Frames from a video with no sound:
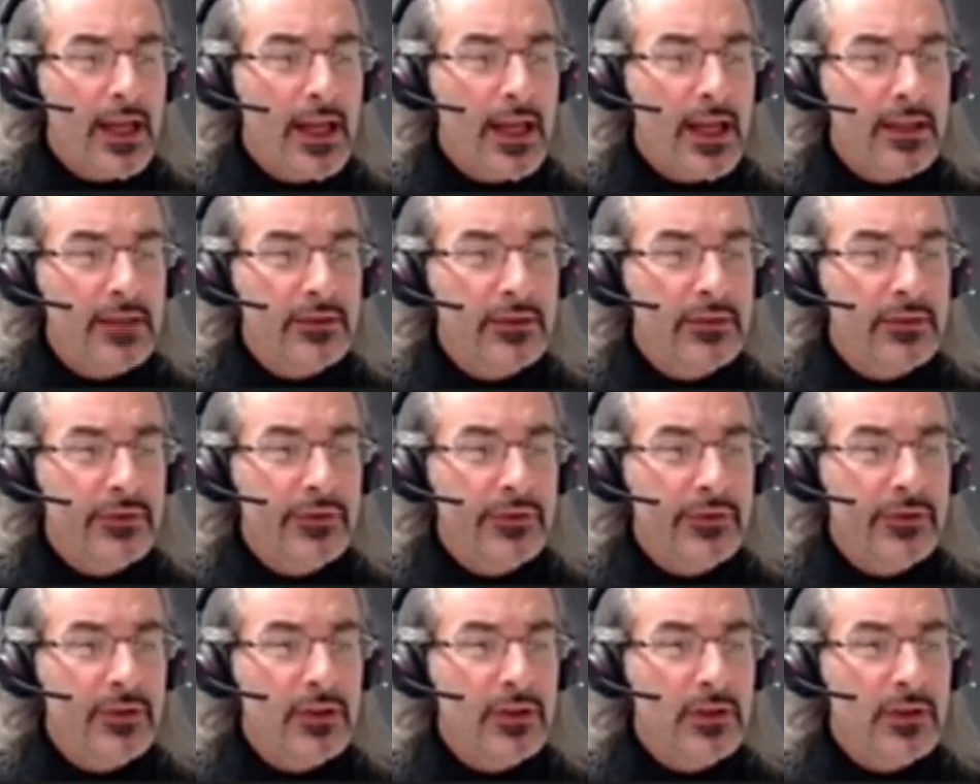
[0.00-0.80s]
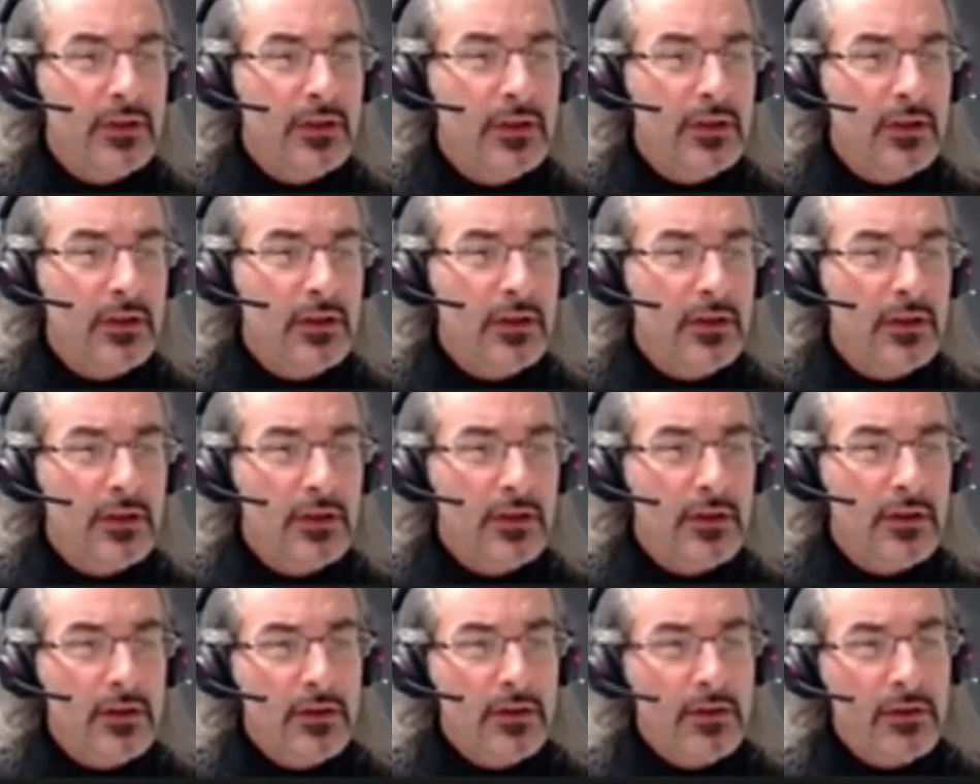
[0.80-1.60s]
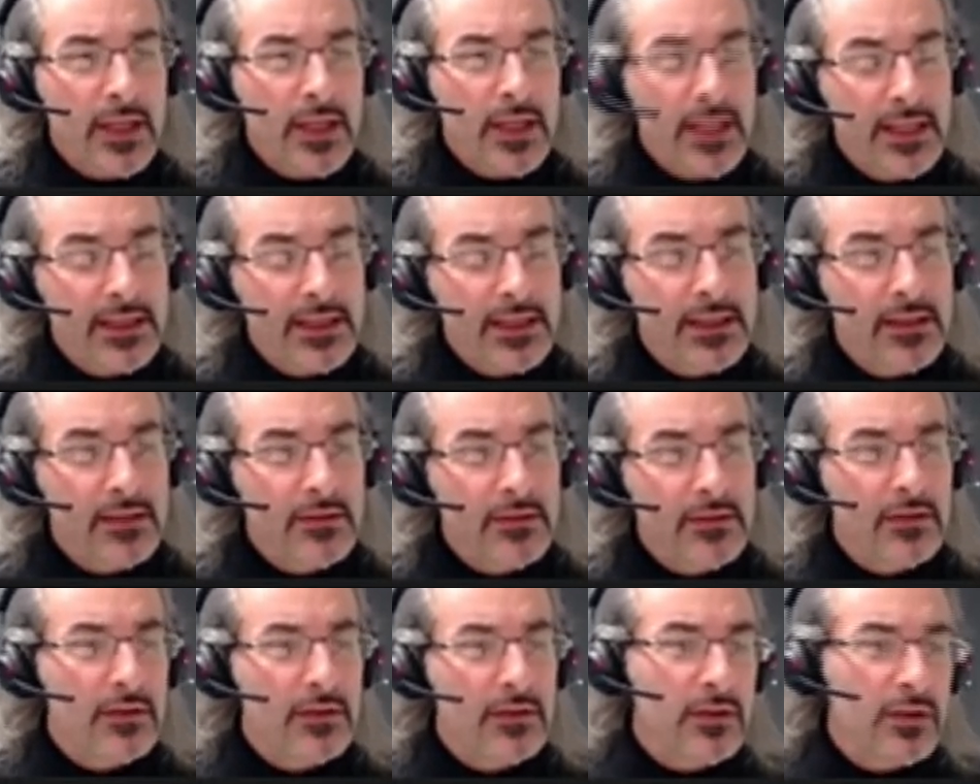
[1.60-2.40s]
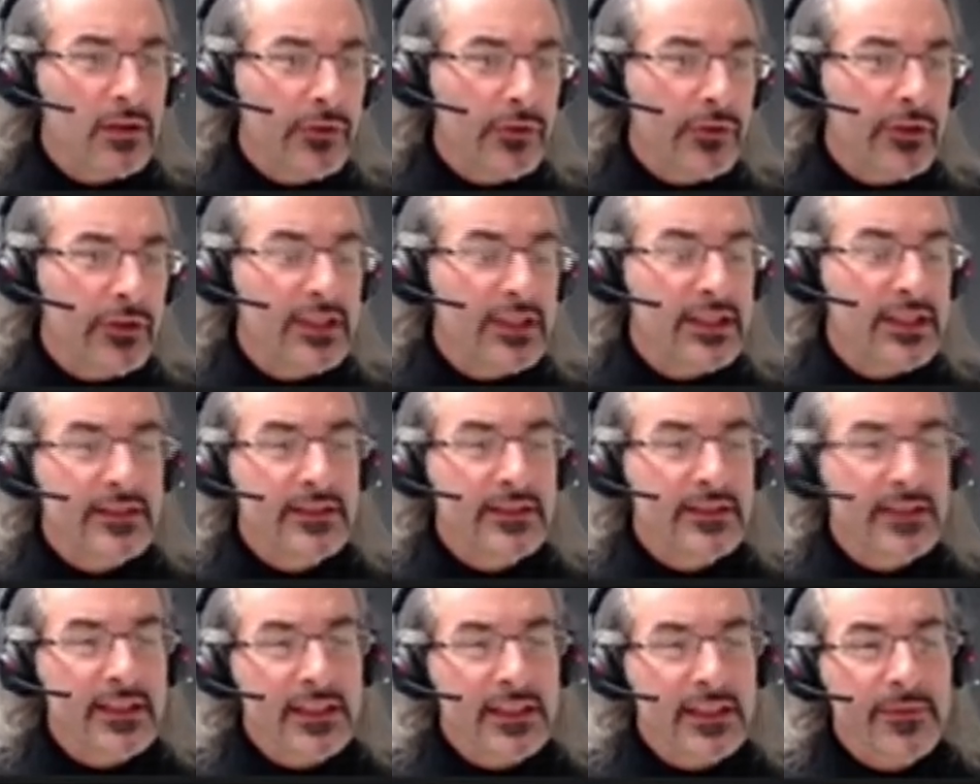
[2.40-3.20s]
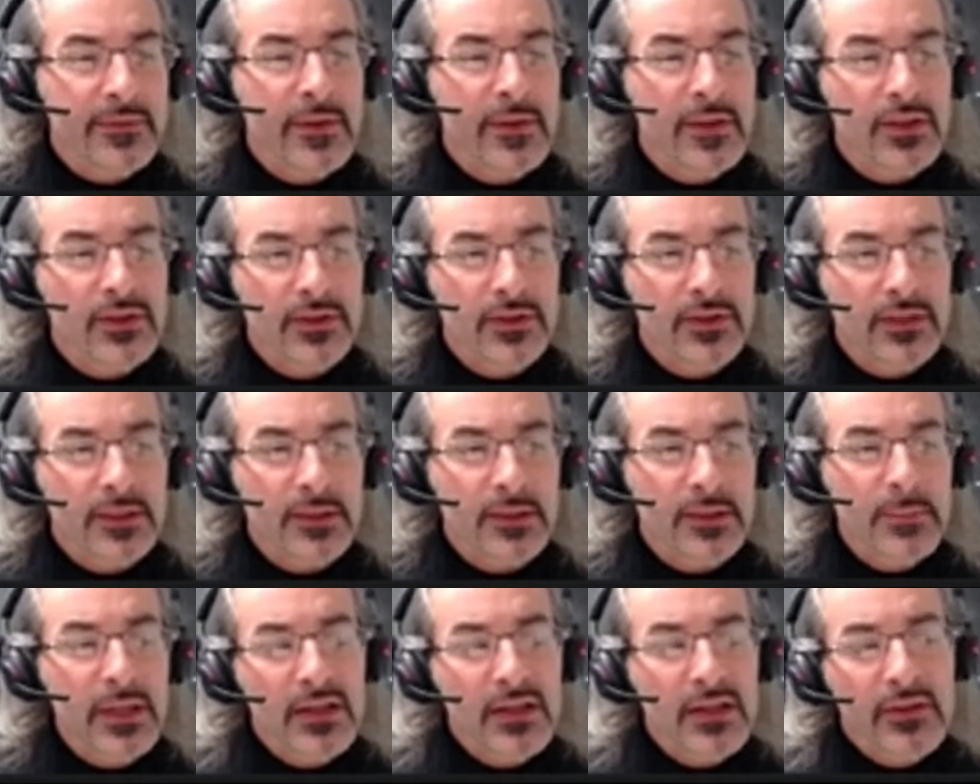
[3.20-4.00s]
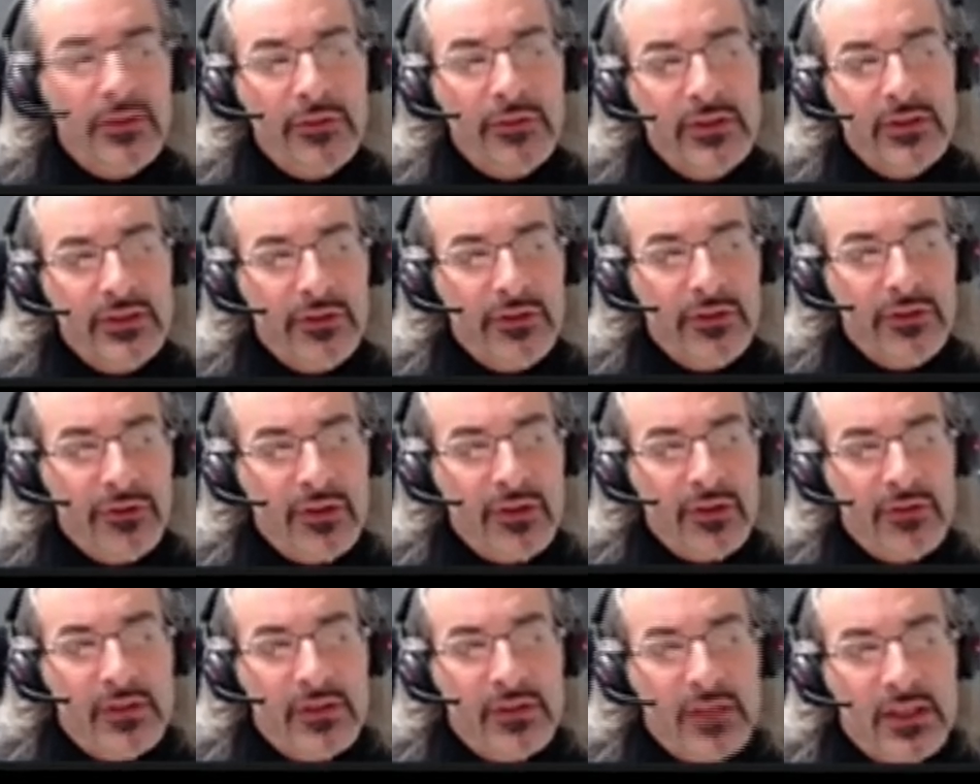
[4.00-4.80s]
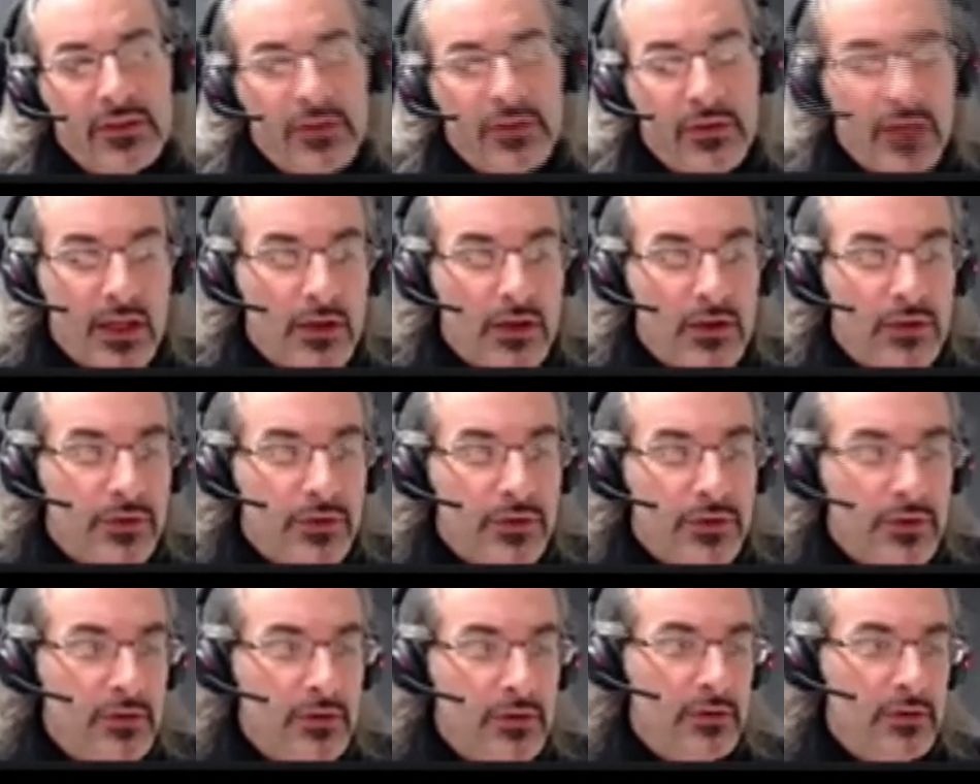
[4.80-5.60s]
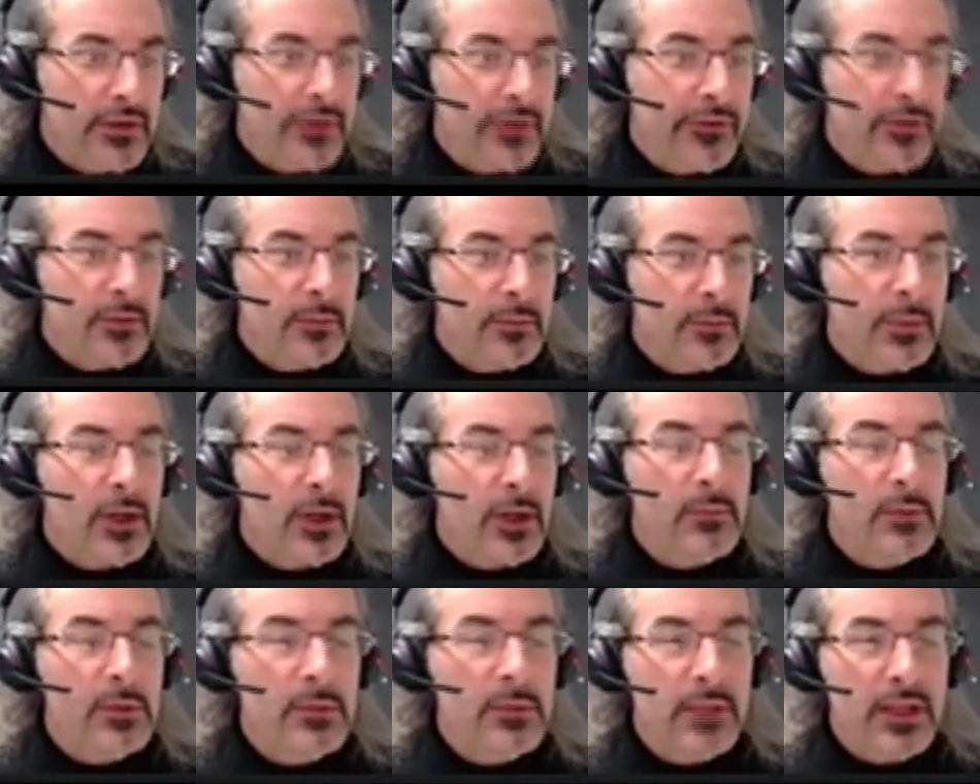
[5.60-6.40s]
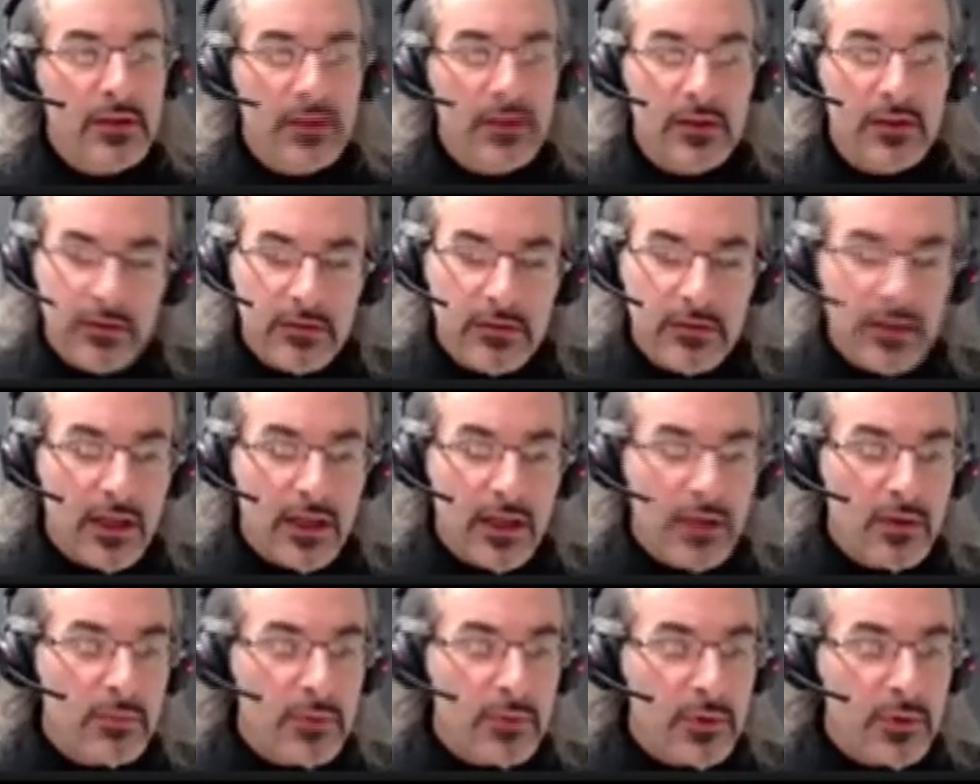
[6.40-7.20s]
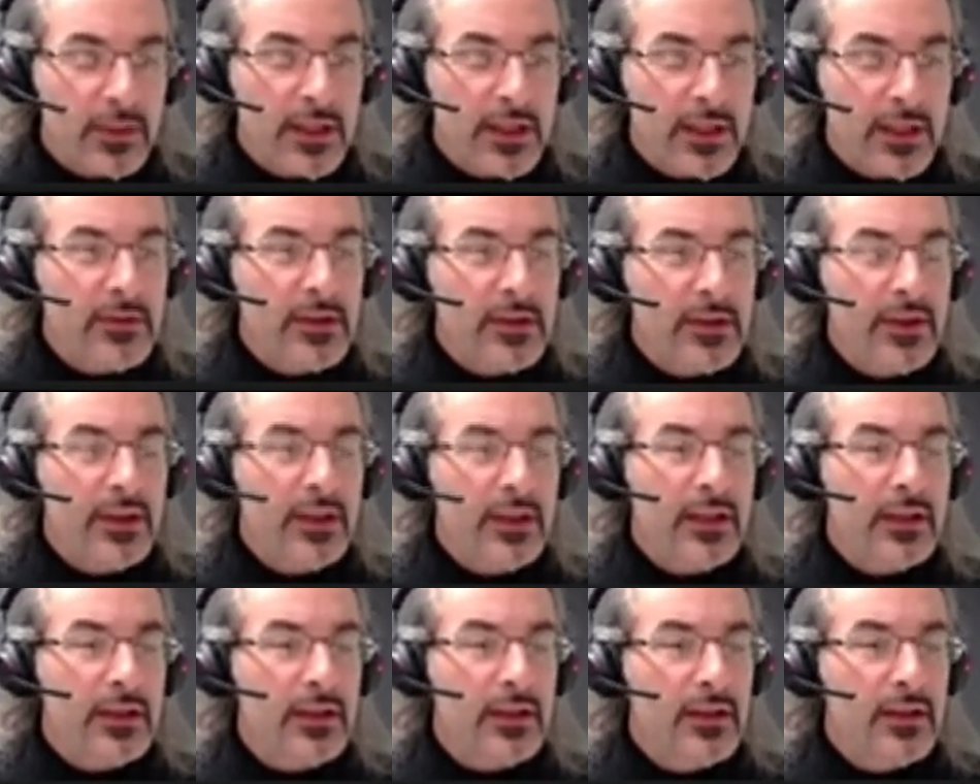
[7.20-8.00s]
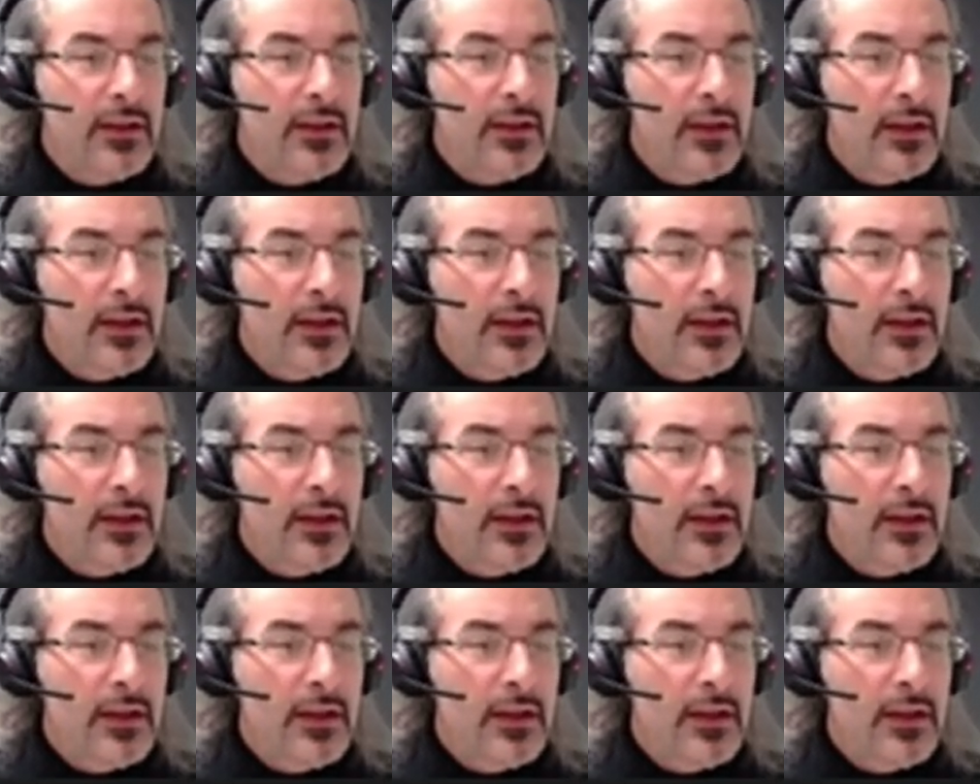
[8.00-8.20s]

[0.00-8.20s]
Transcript: and uh, okay, you see there's a theta function that appears. This is something that you can control. There's no problem here. You can compute everything.